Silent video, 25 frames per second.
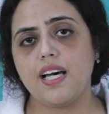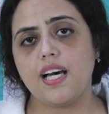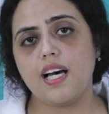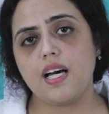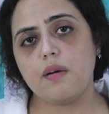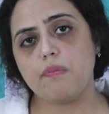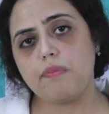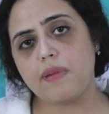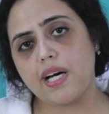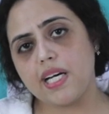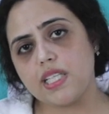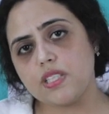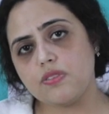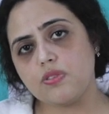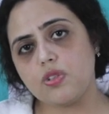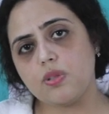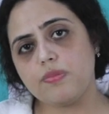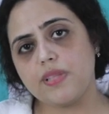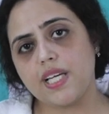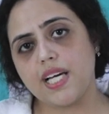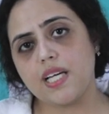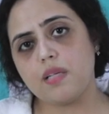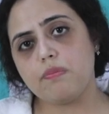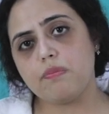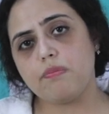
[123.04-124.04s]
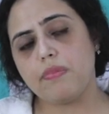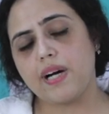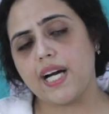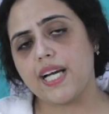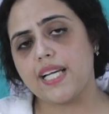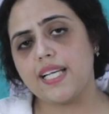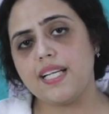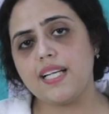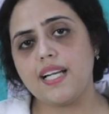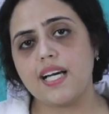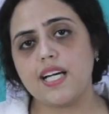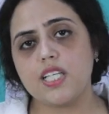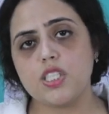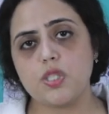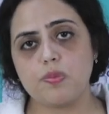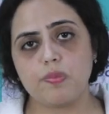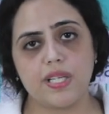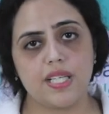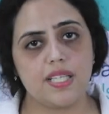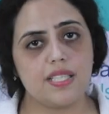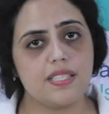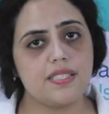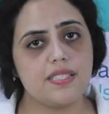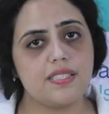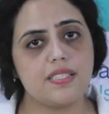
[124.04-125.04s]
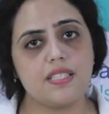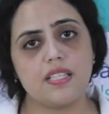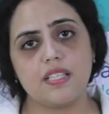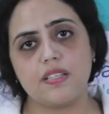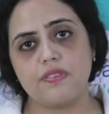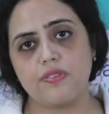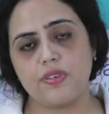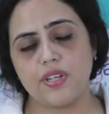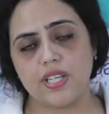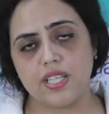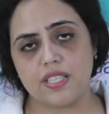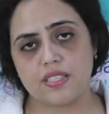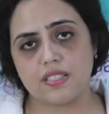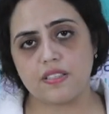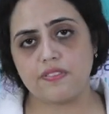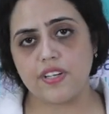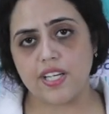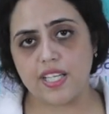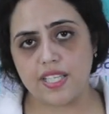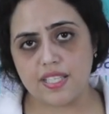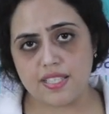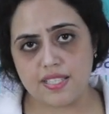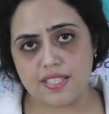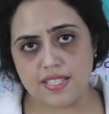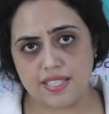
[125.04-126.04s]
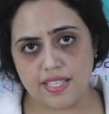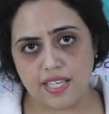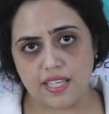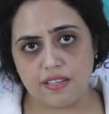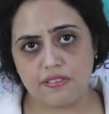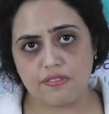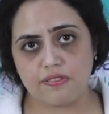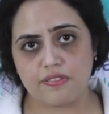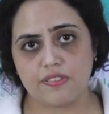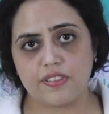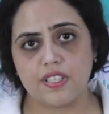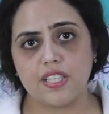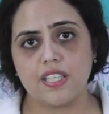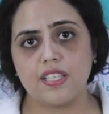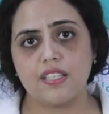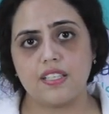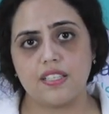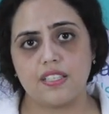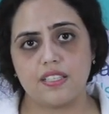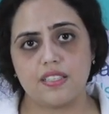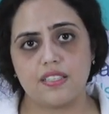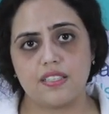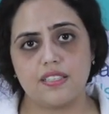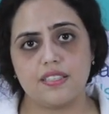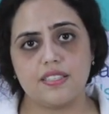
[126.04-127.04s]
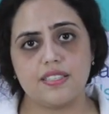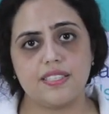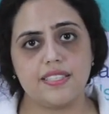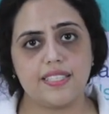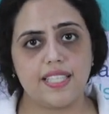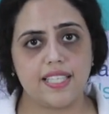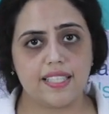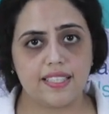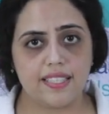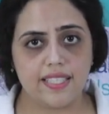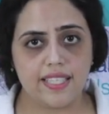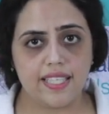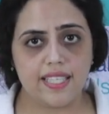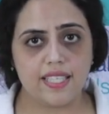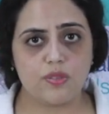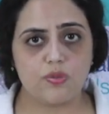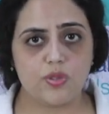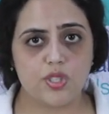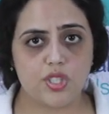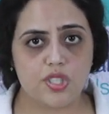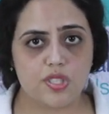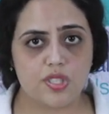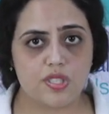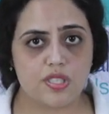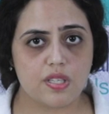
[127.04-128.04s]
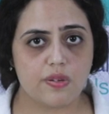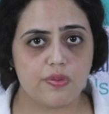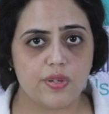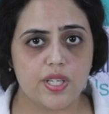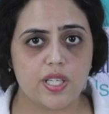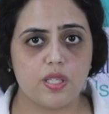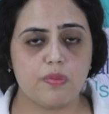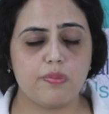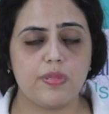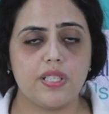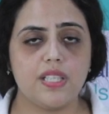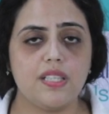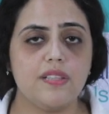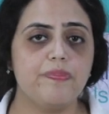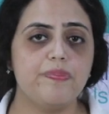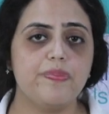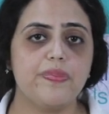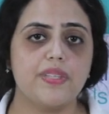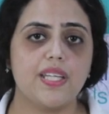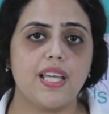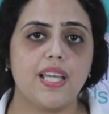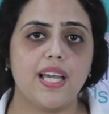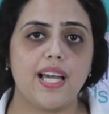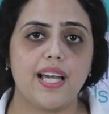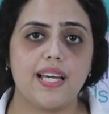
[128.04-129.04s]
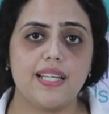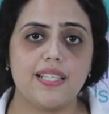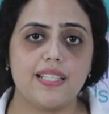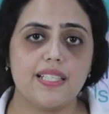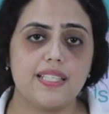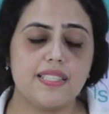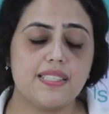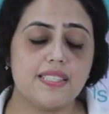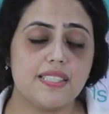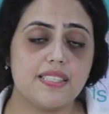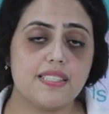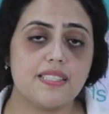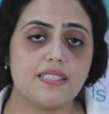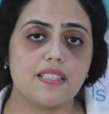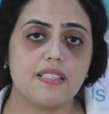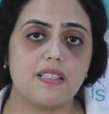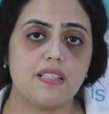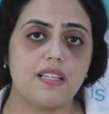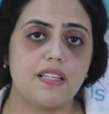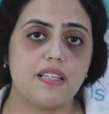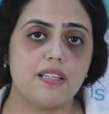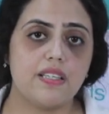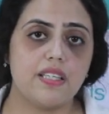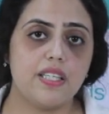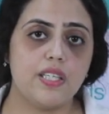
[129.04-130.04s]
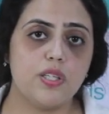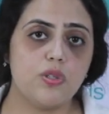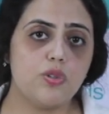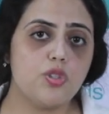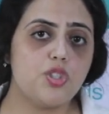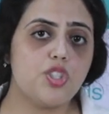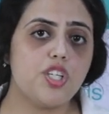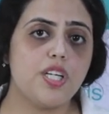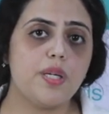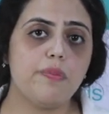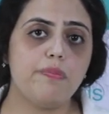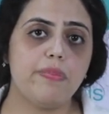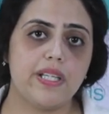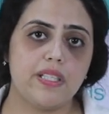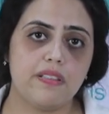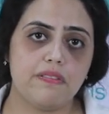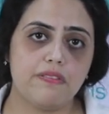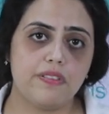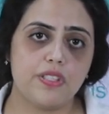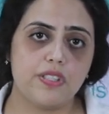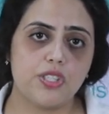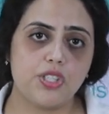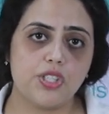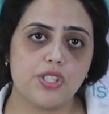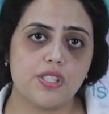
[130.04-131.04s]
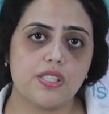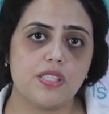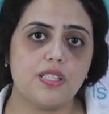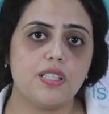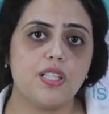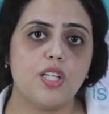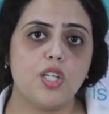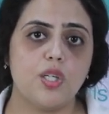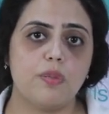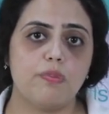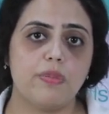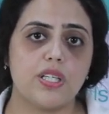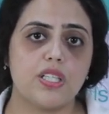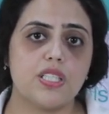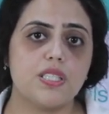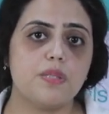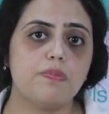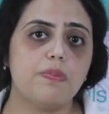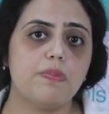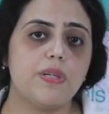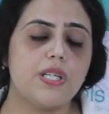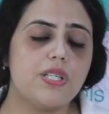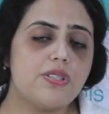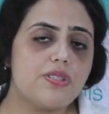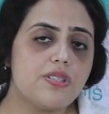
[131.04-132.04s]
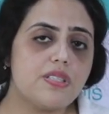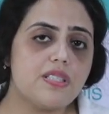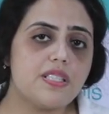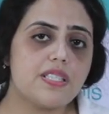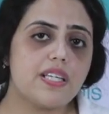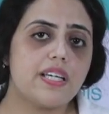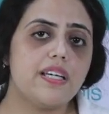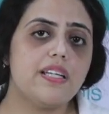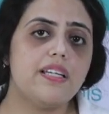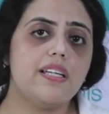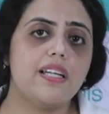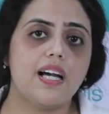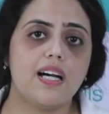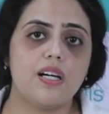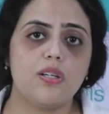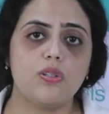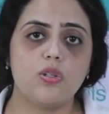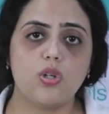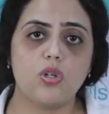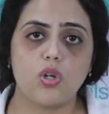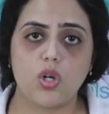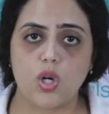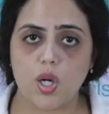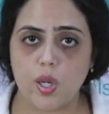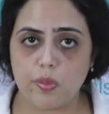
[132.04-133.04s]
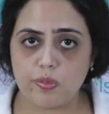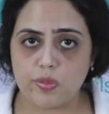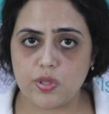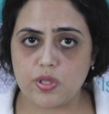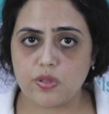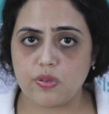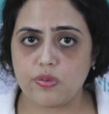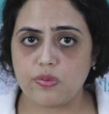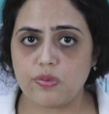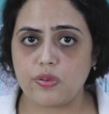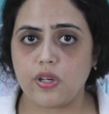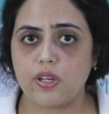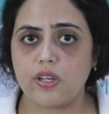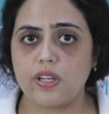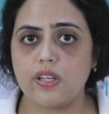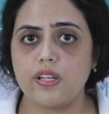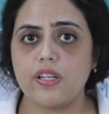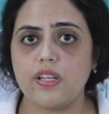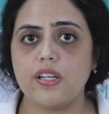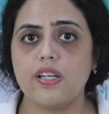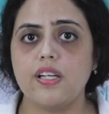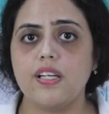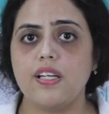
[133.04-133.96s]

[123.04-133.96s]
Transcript: Apart from that, by and large, painless delivery is a very safe technique which is available, and it is hugely beneficial because patients can now opt for